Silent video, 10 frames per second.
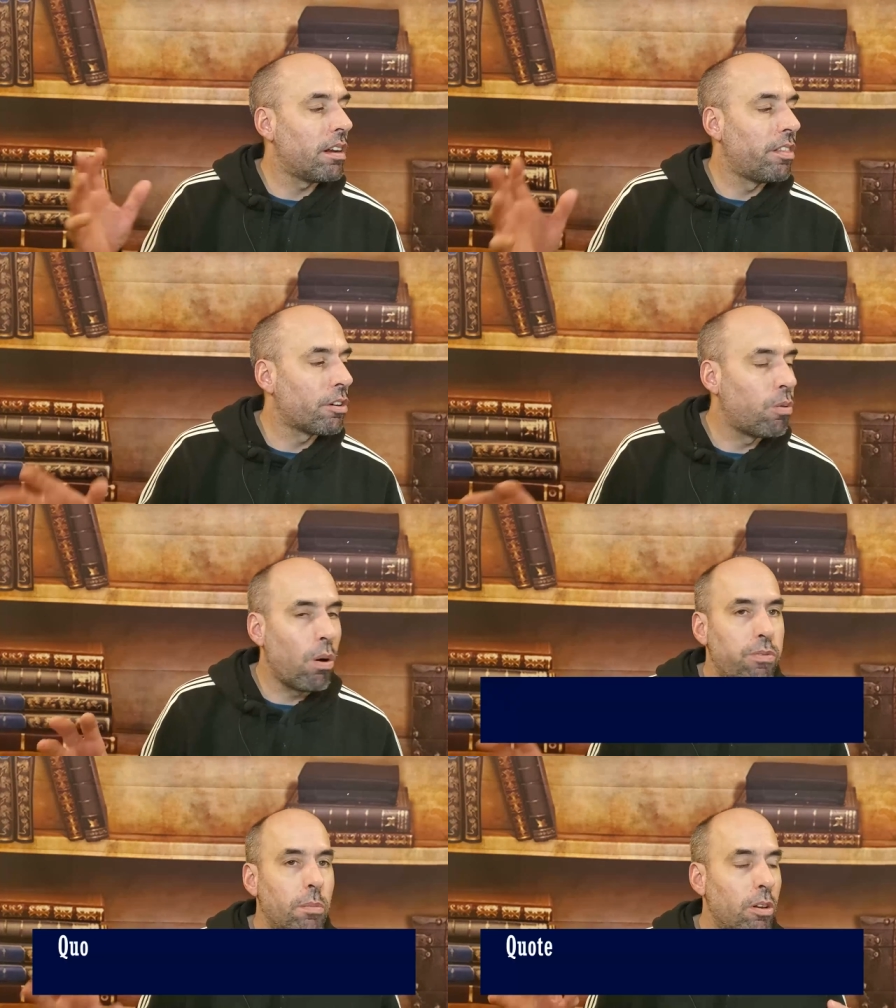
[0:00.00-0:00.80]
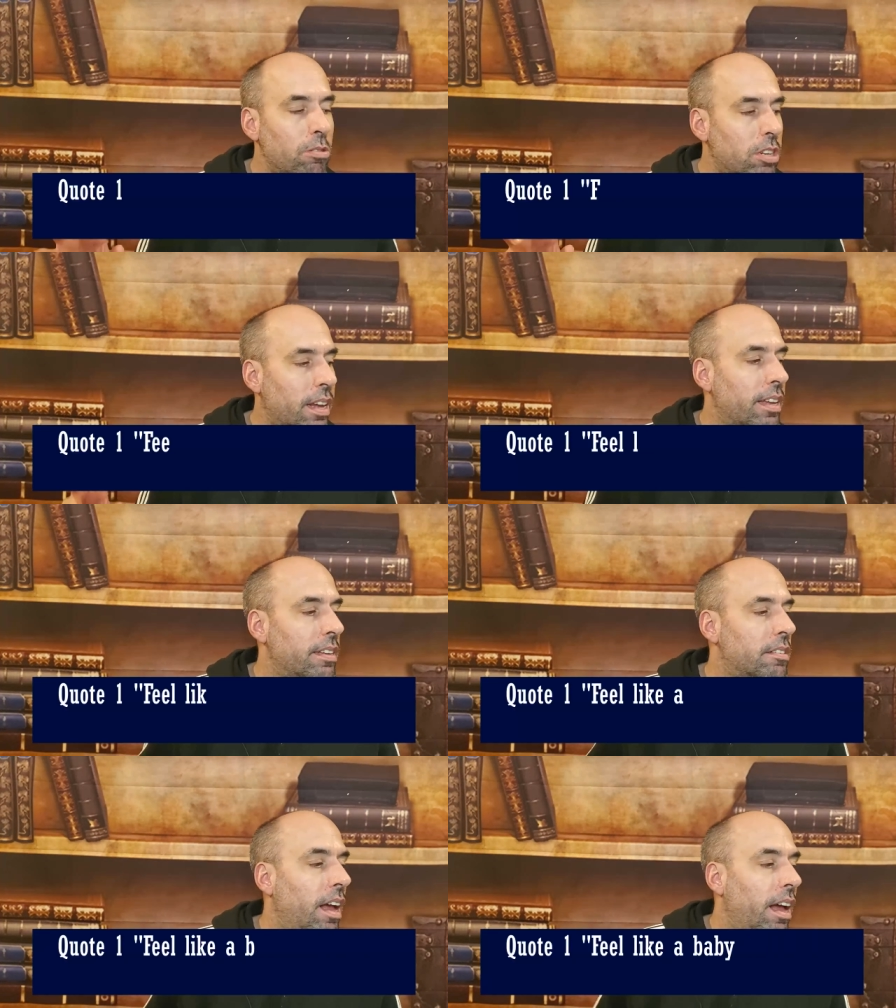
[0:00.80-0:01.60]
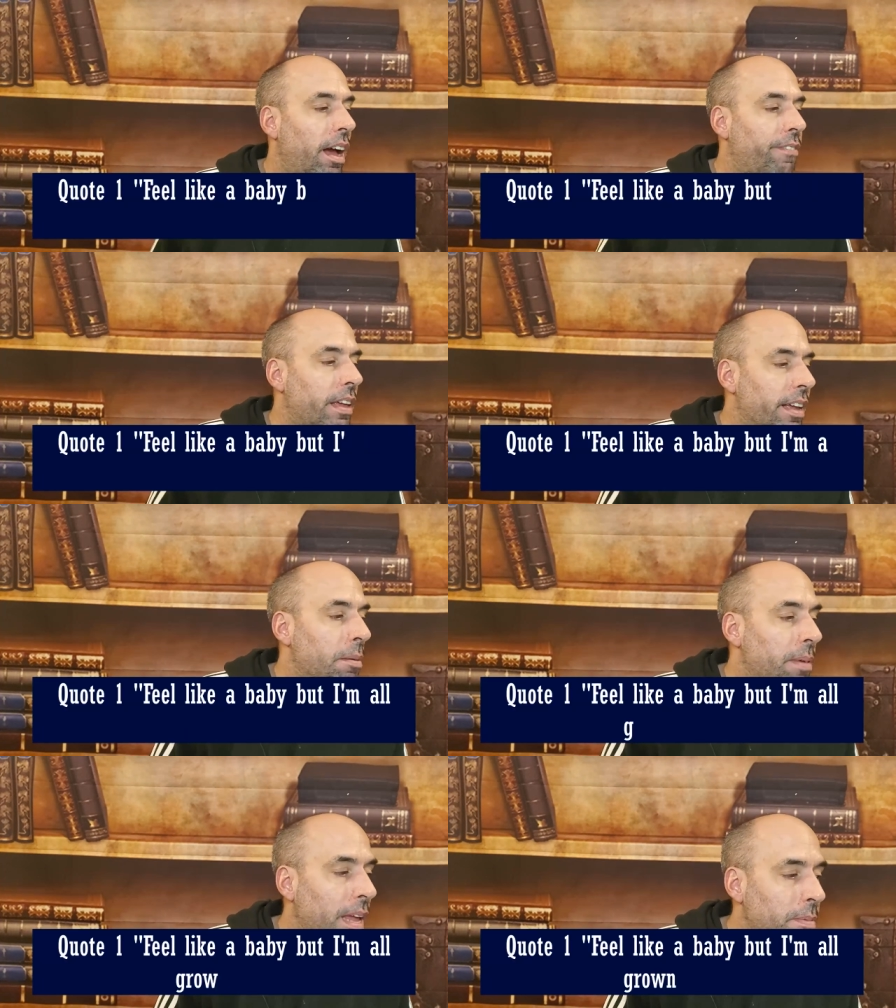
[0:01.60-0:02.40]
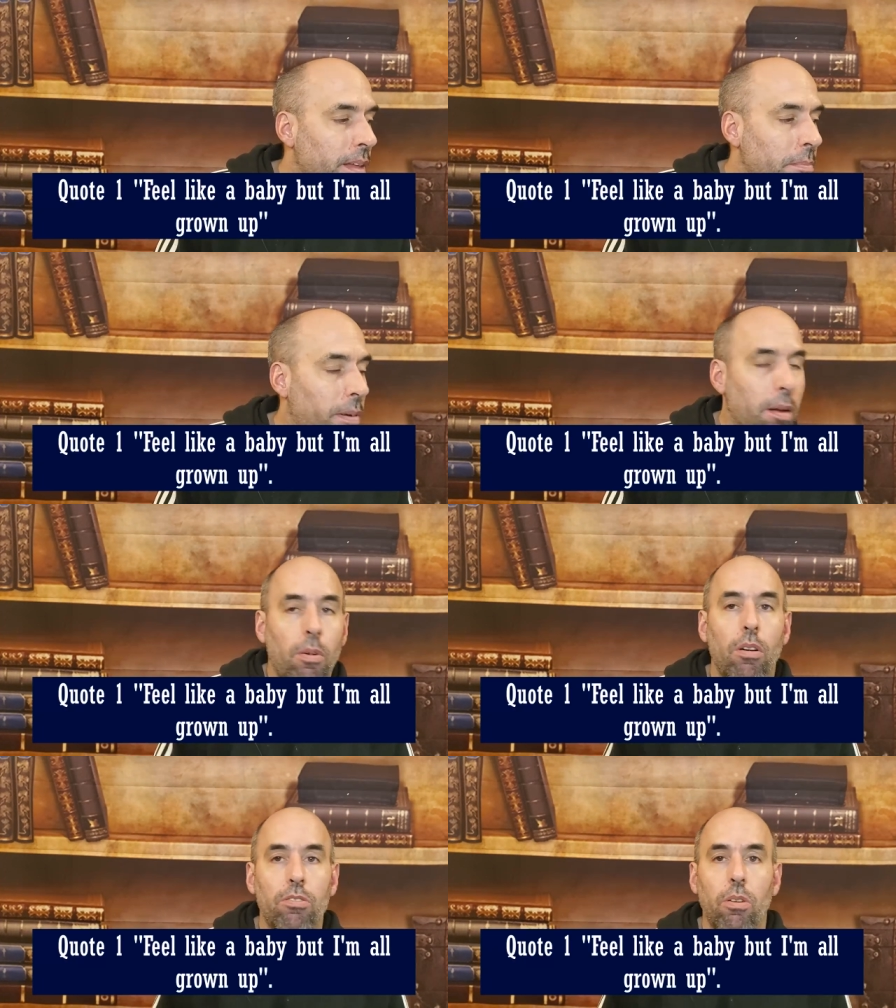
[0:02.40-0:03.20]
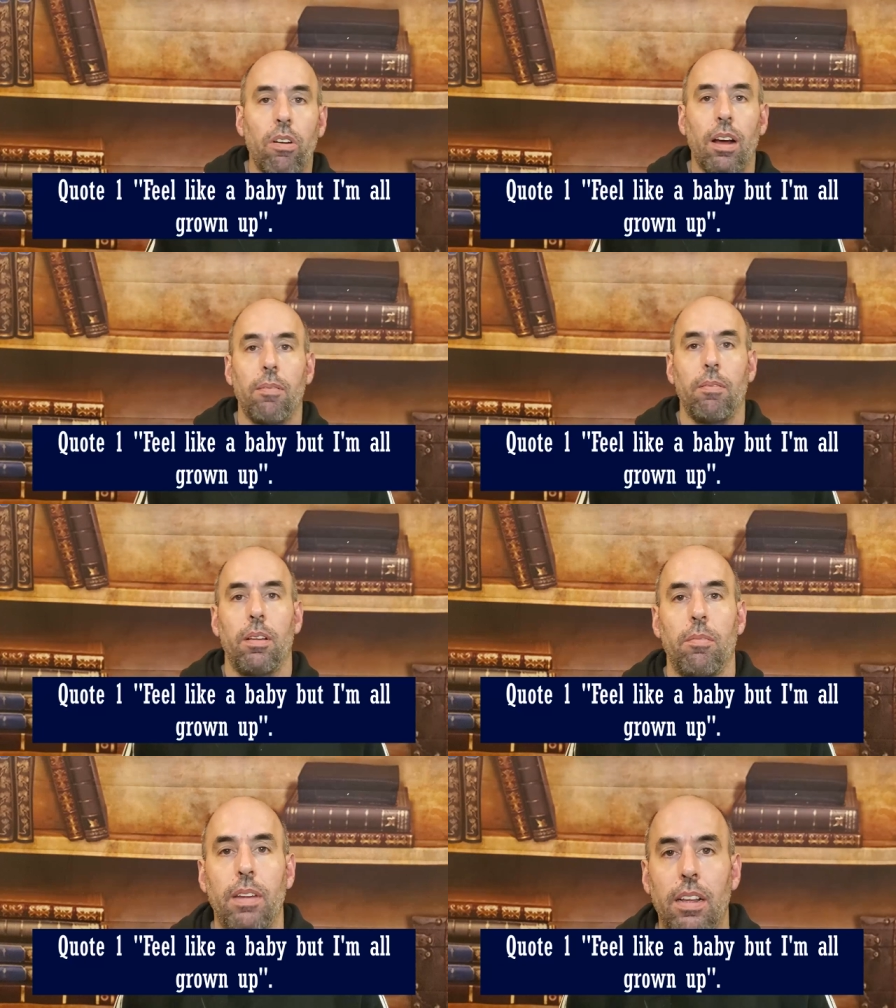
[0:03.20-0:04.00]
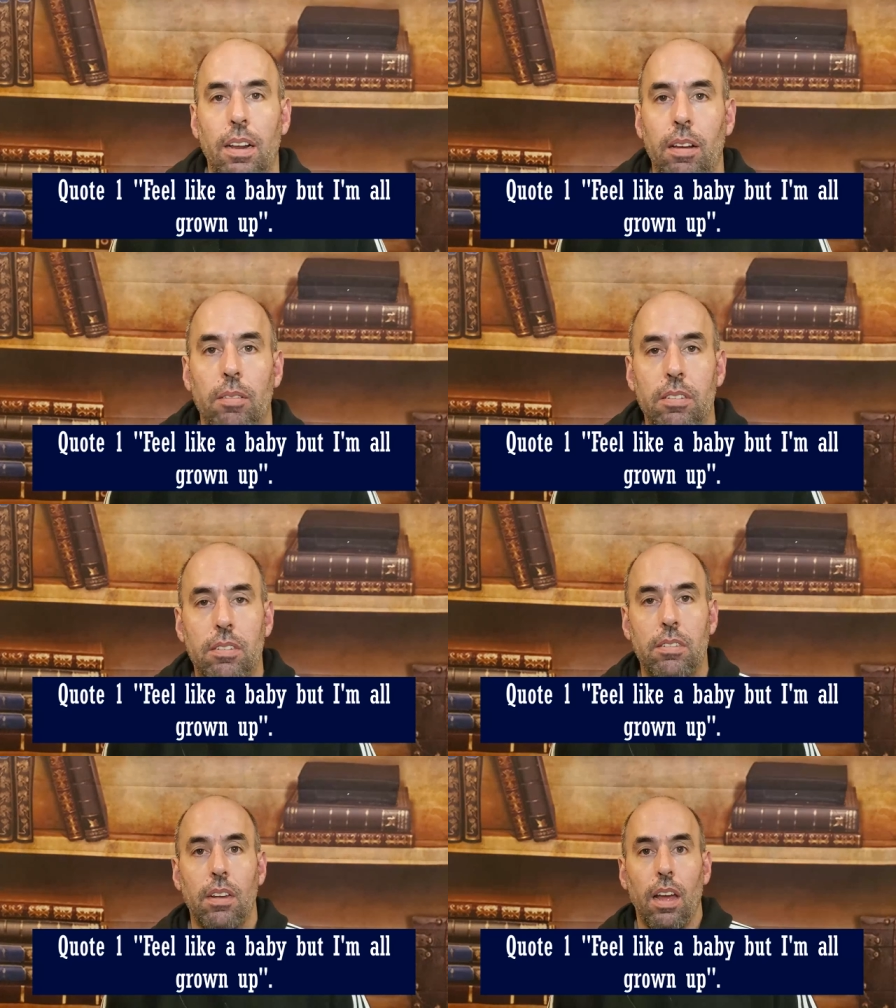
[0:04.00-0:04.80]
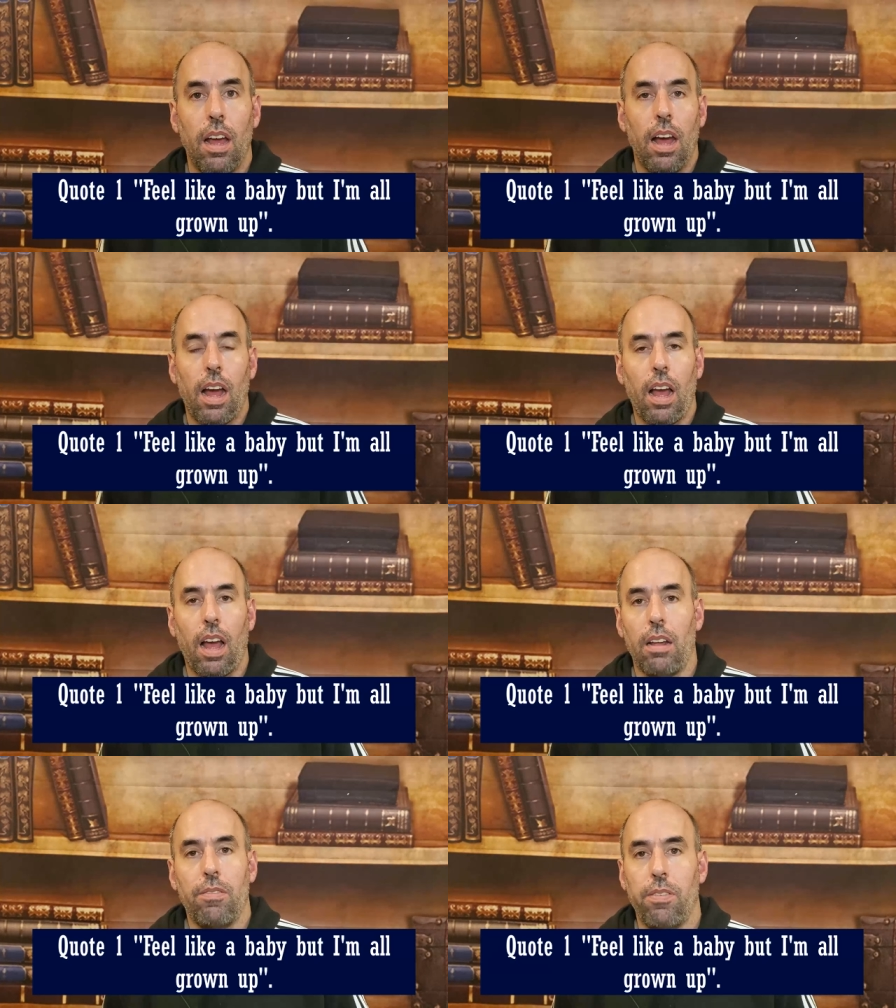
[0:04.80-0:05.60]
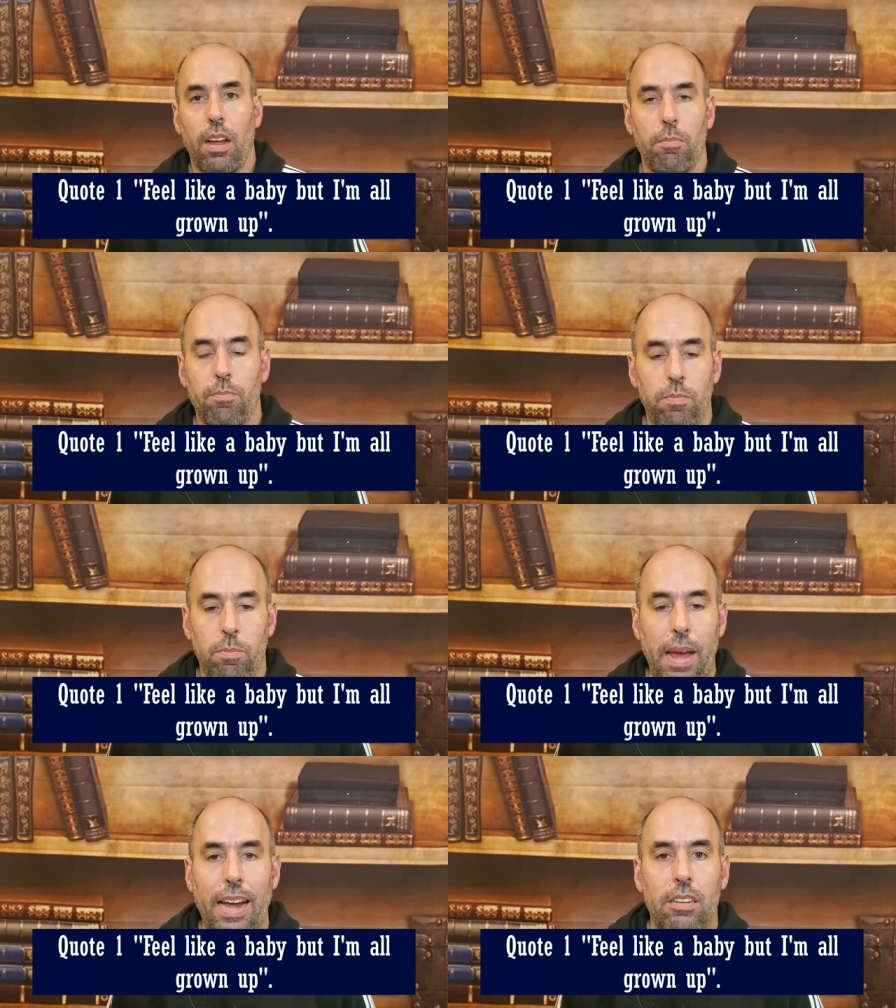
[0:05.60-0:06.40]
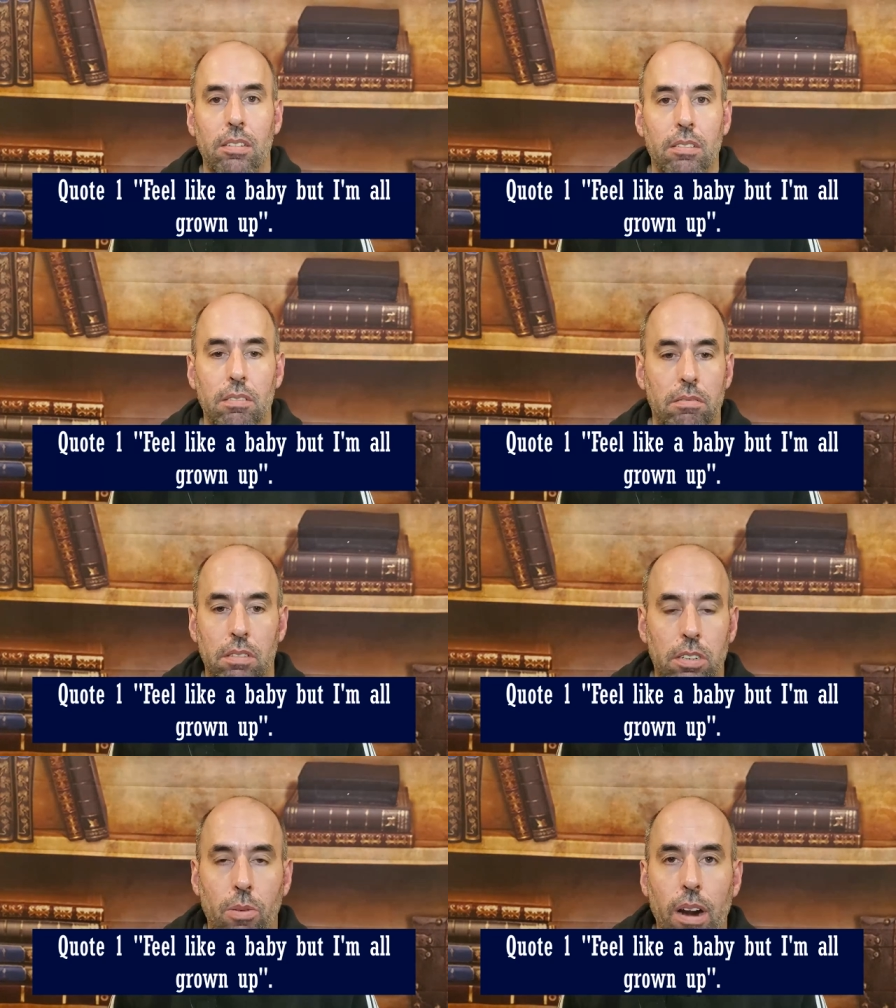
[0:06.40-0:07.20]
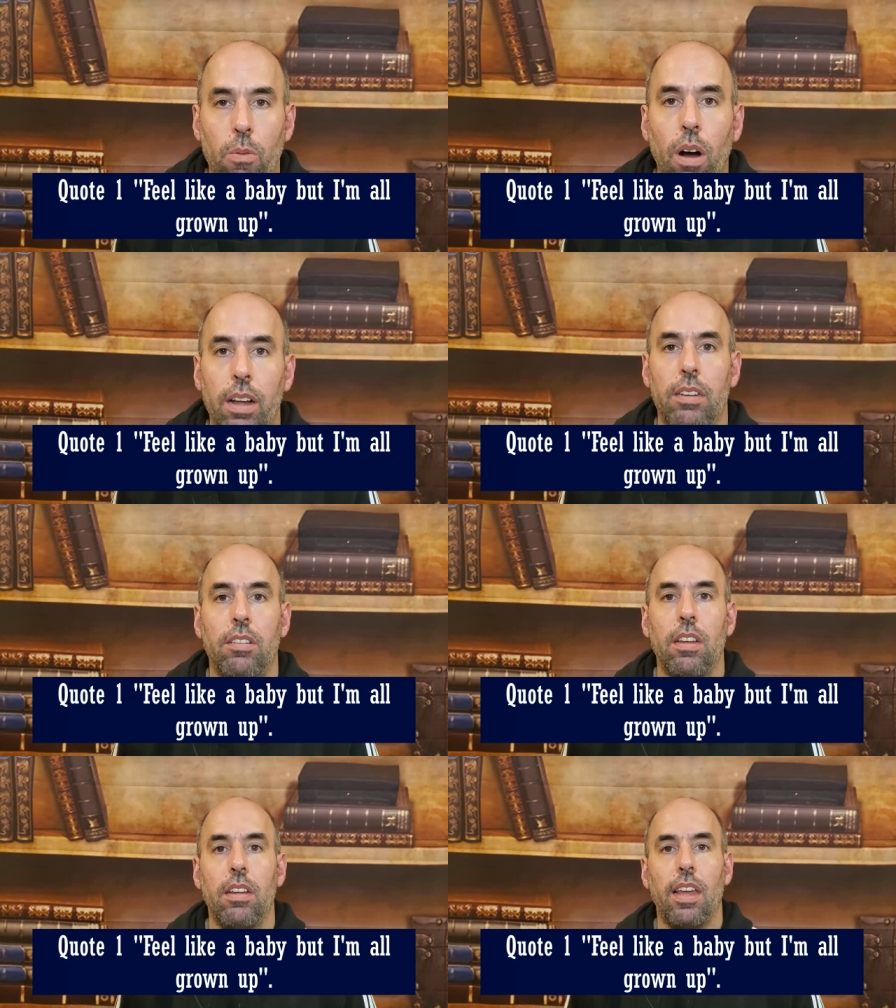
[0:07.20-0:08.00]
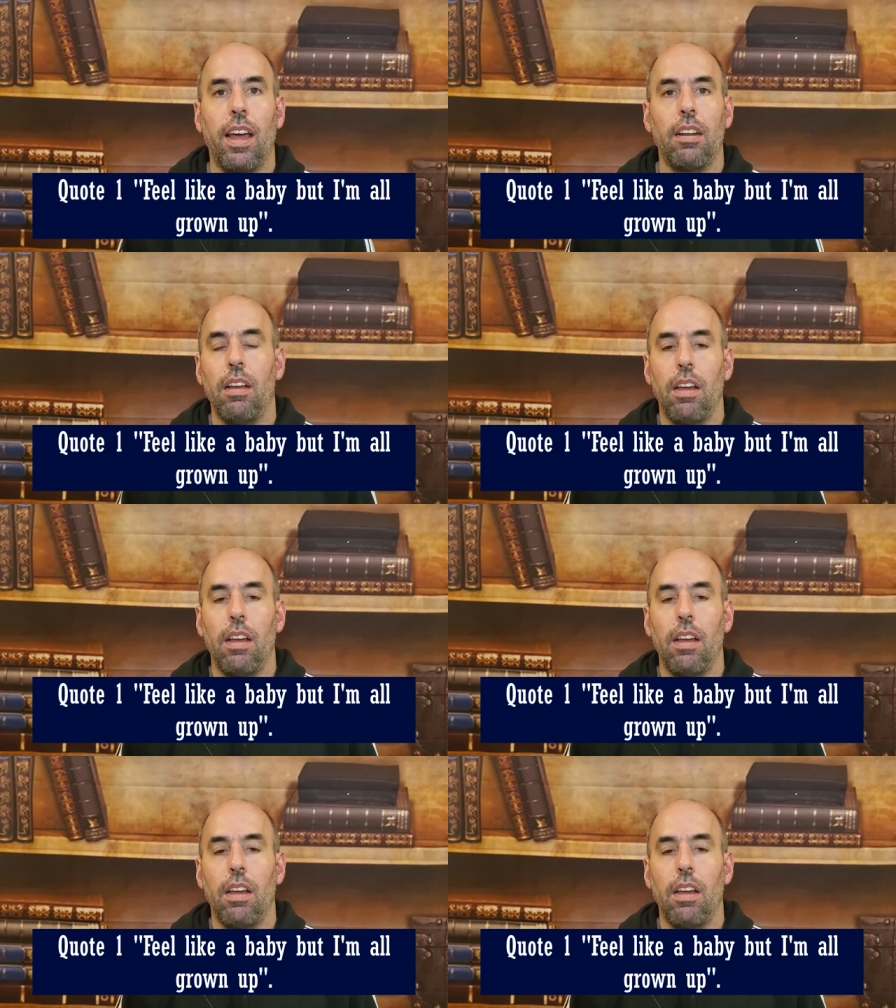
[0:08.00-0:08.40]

another quote from Lotje is, "I feel like a baby, but I'm all grown up." Meaning, like I just I, I am back to square one. You, you can't